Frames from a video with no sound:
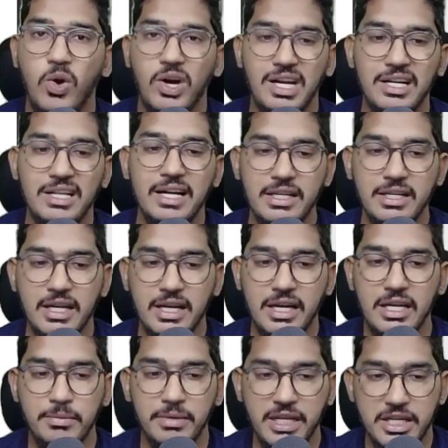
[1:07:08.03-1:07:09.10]
What are that
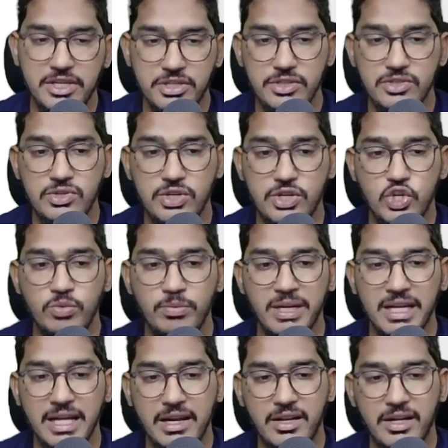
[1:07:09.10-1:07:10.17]
inherent limitations?
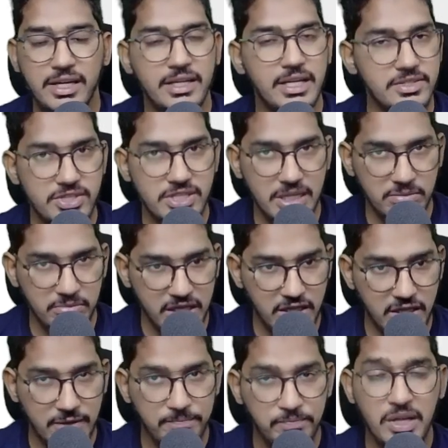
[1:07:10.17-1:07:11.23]
Human error in decision
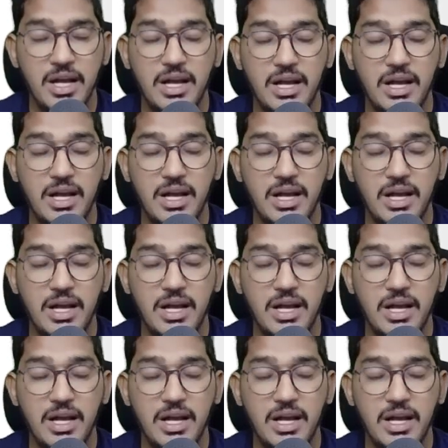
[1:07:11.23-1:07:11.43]
making.